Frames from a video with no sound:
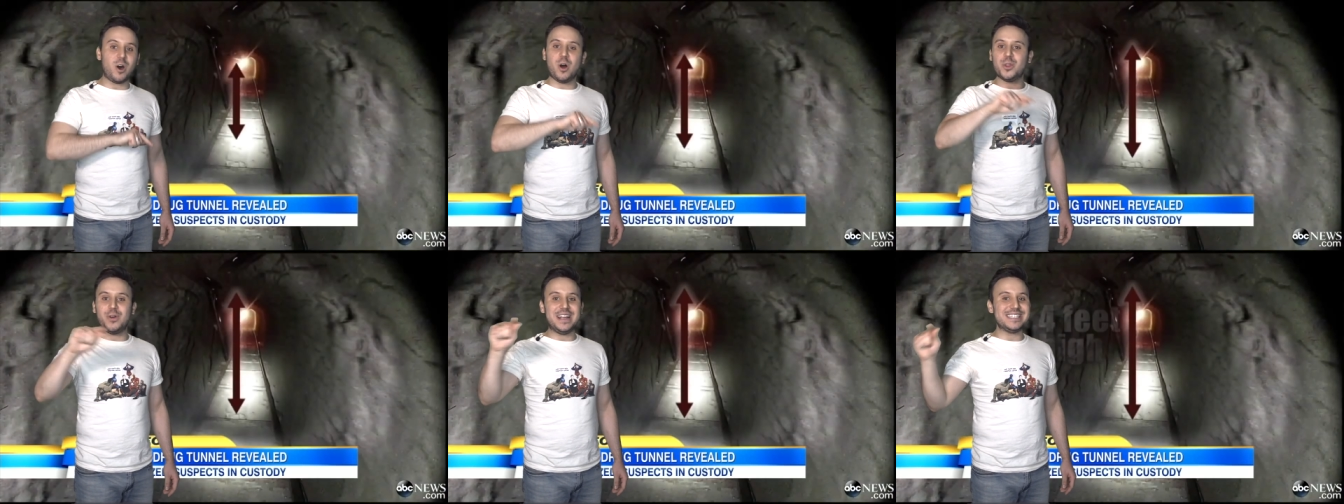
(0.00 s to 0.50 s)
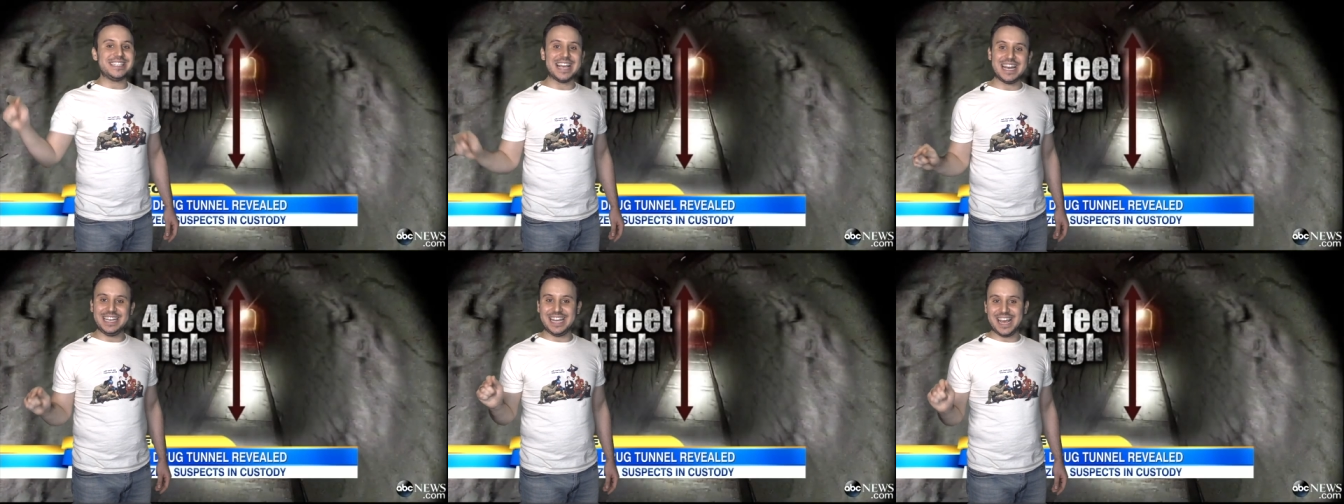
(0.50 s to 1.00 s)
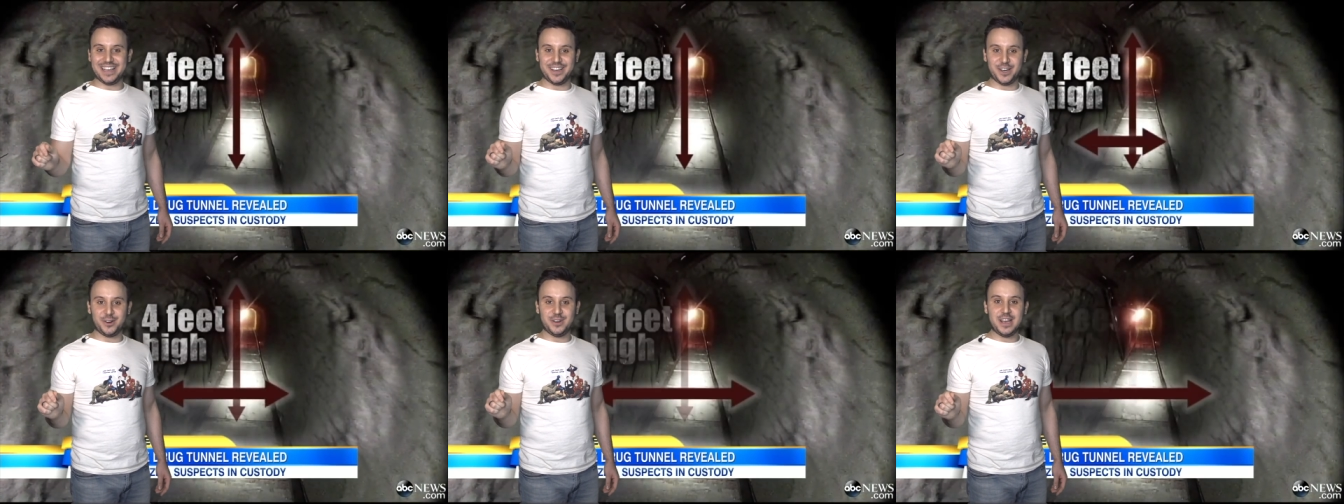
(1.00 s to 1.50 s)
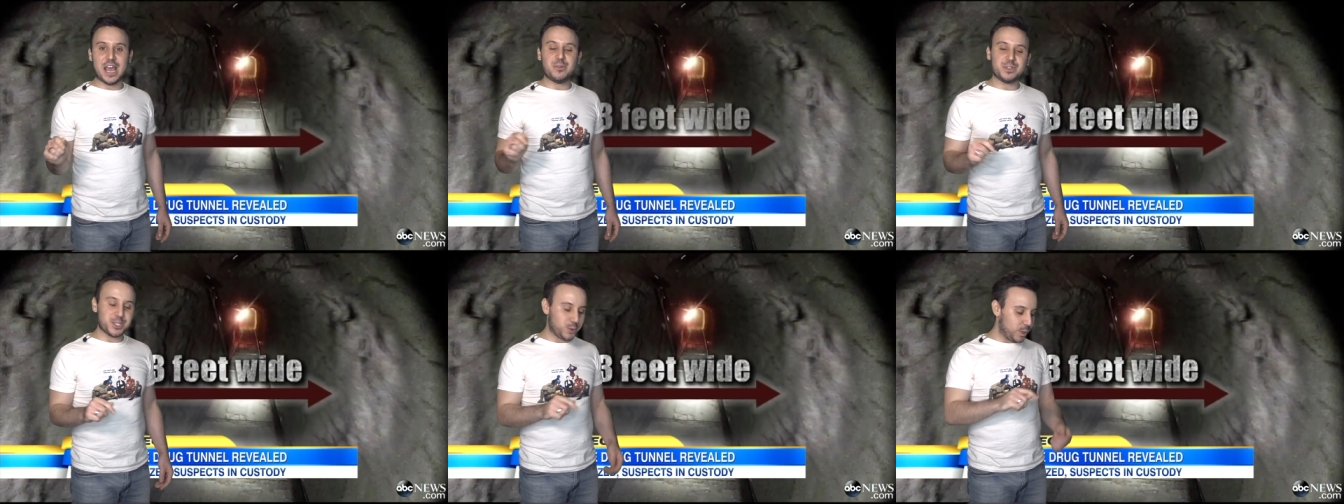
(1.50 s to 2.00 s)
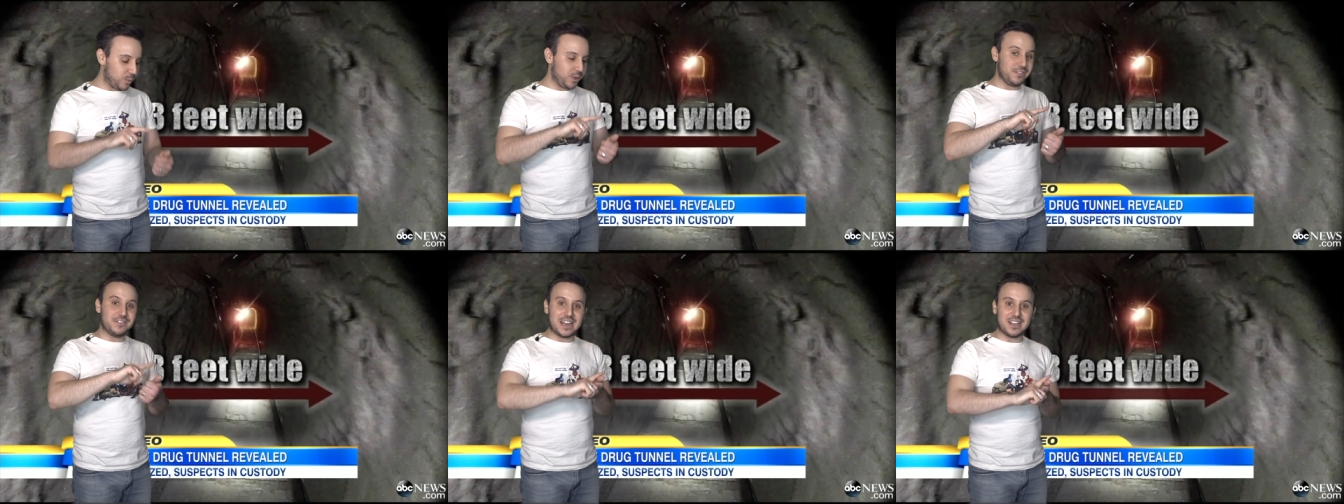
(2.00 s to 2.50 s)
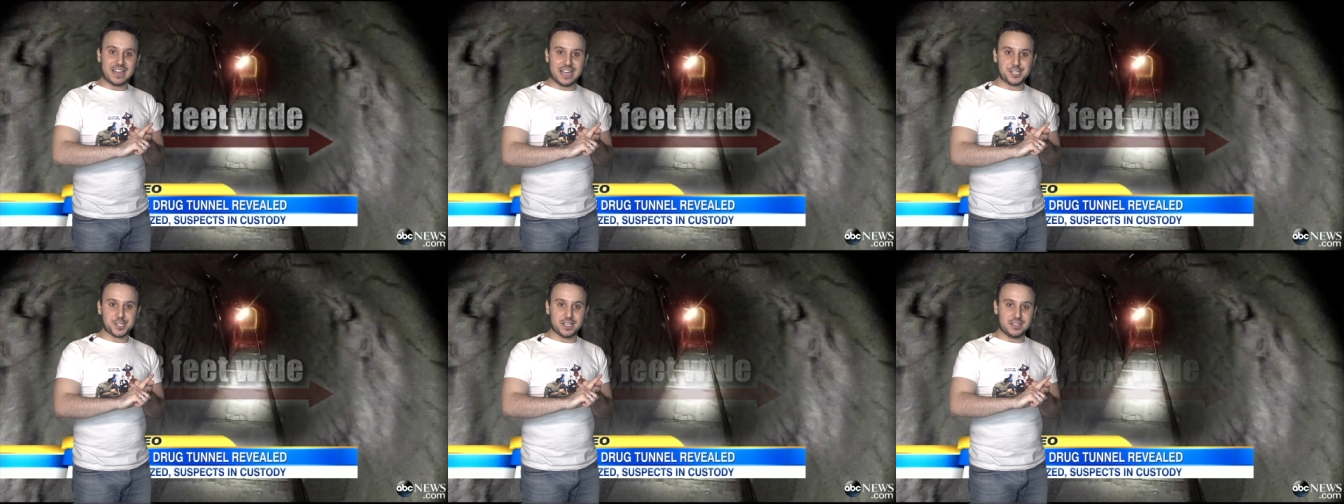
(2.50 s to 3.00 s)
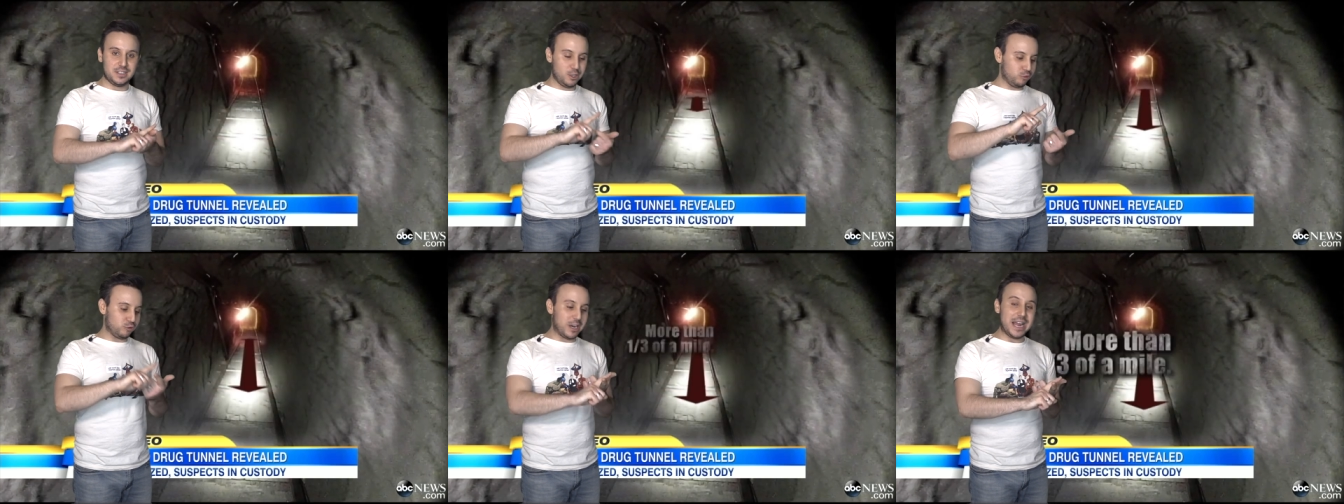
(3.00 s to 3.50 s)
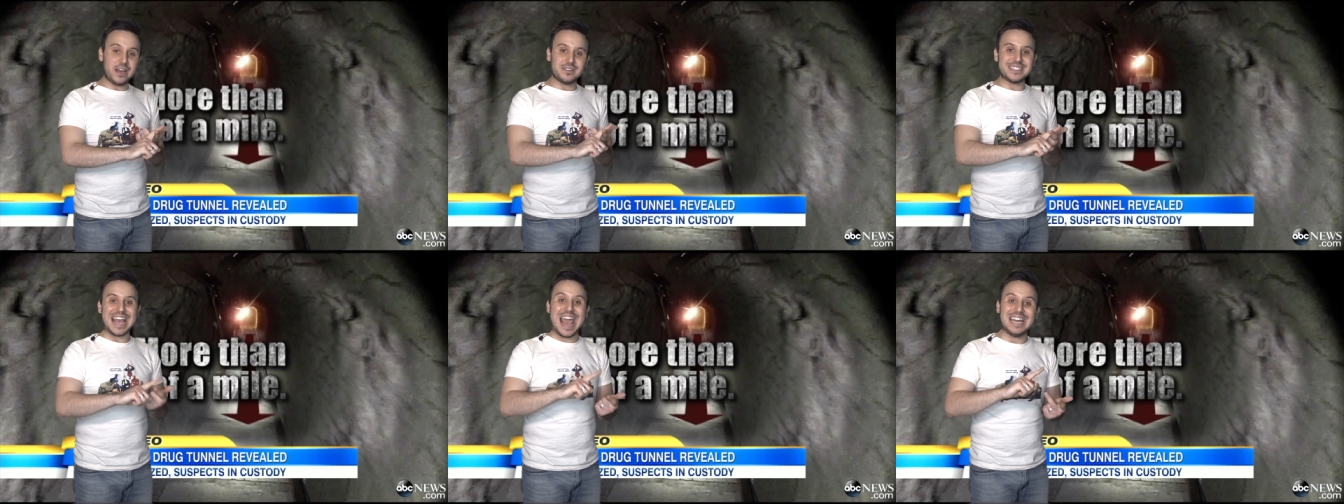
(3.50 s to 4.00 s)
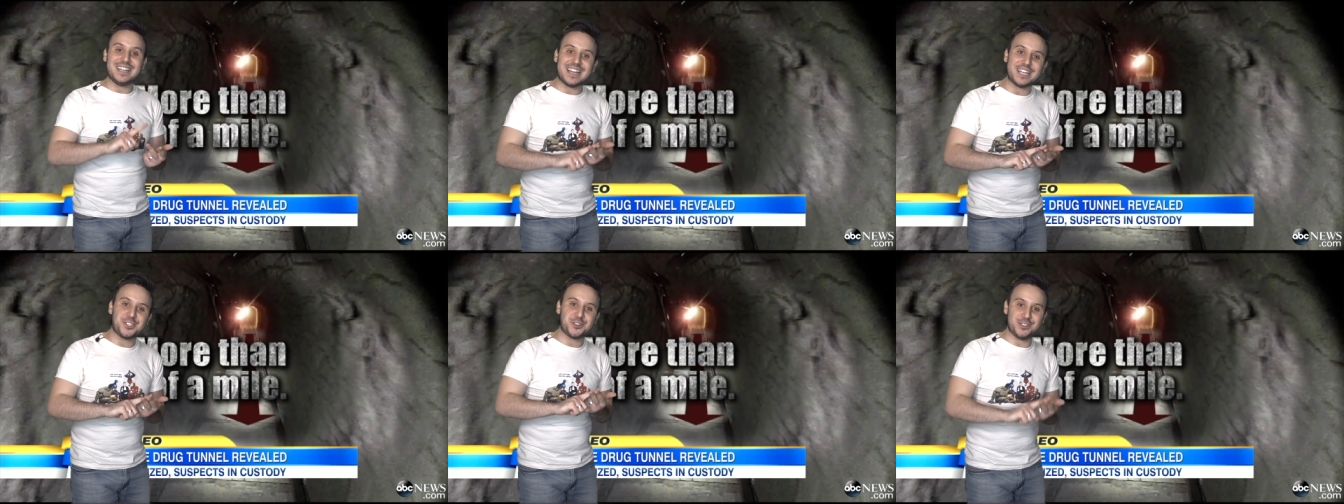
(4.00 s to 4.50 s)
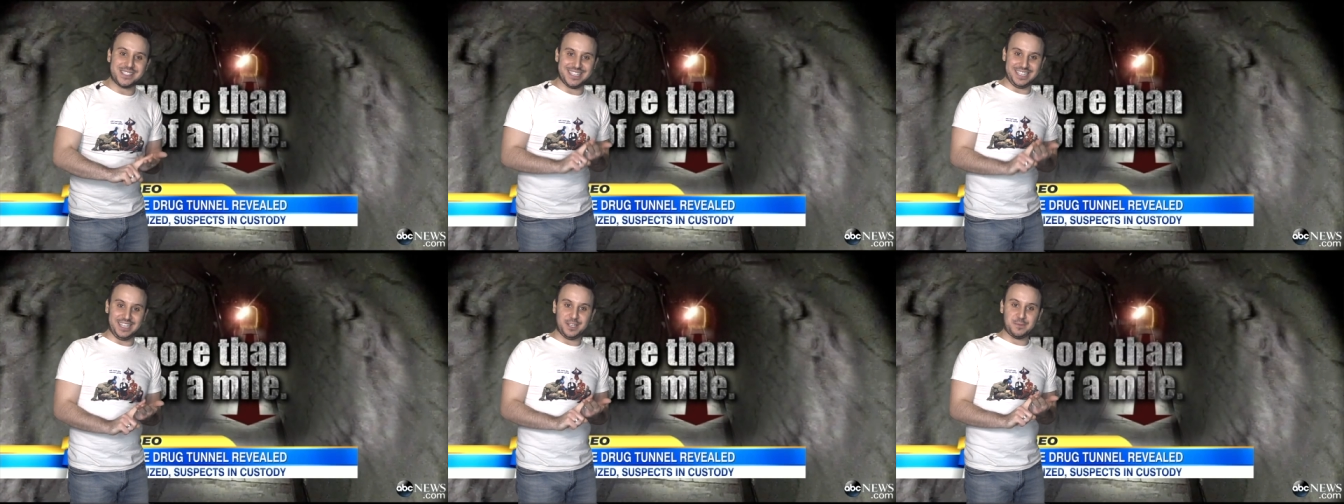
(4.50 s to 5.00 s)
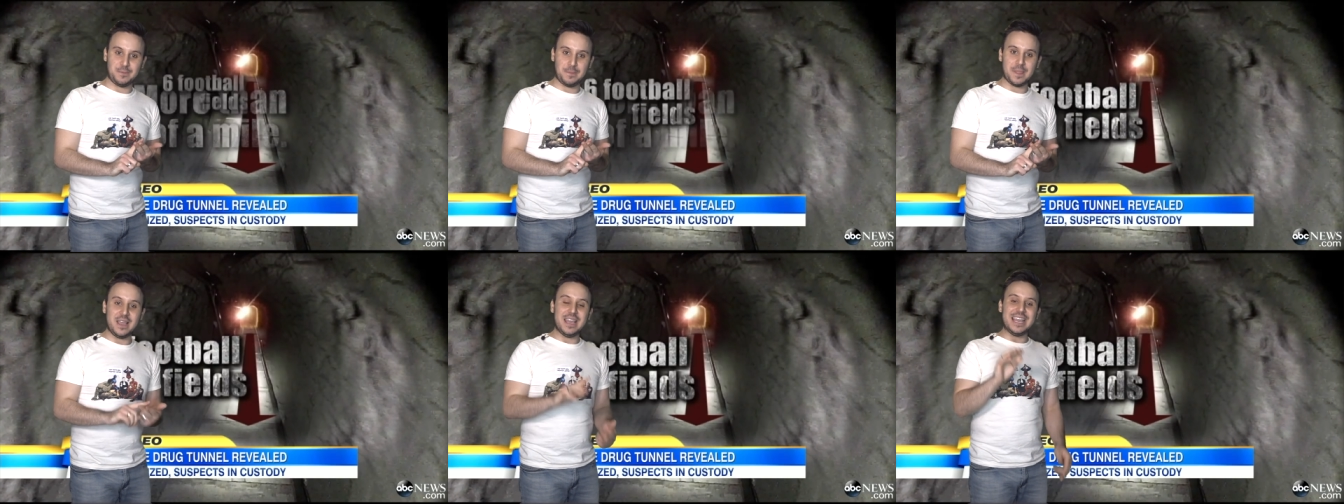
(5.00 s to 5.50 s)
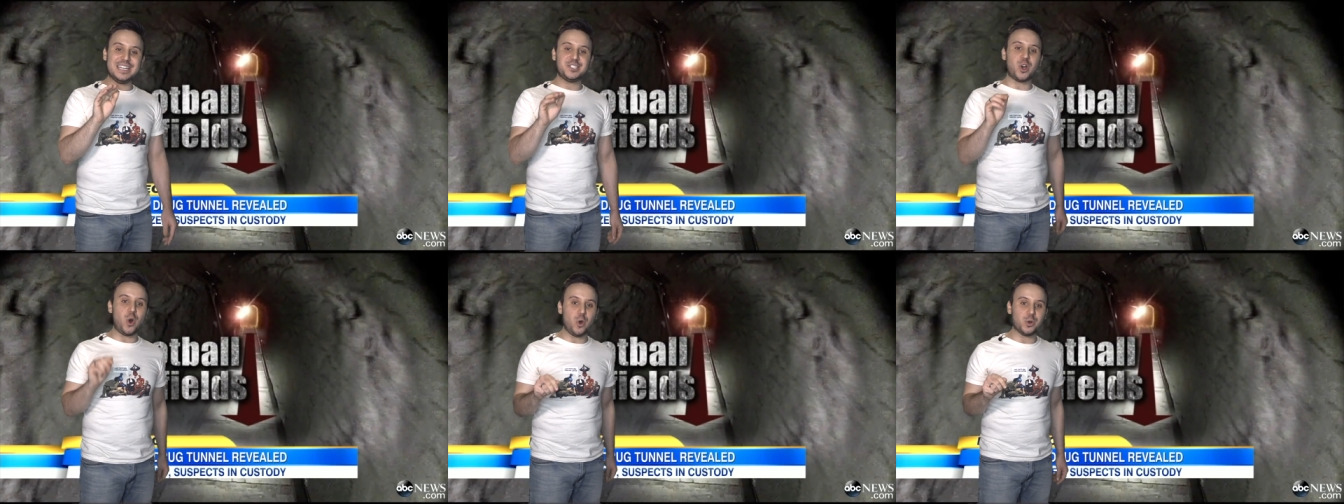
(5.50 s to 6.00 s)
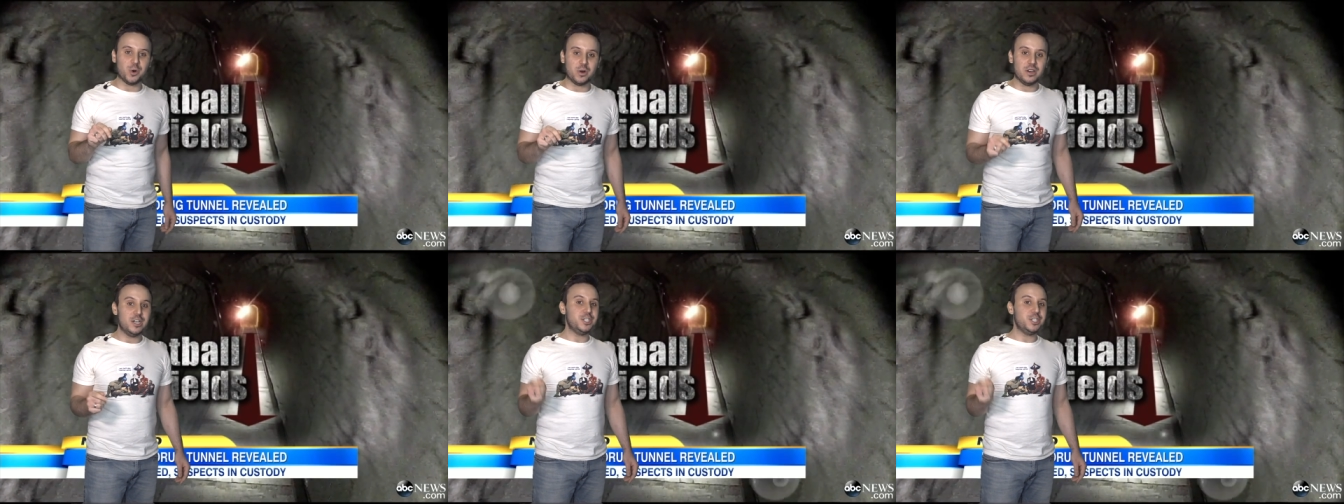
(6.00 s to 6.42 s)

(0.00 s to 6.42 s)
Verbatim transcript: all the way to San Diego and was equipped with ventilation, rails, and electricity. In total,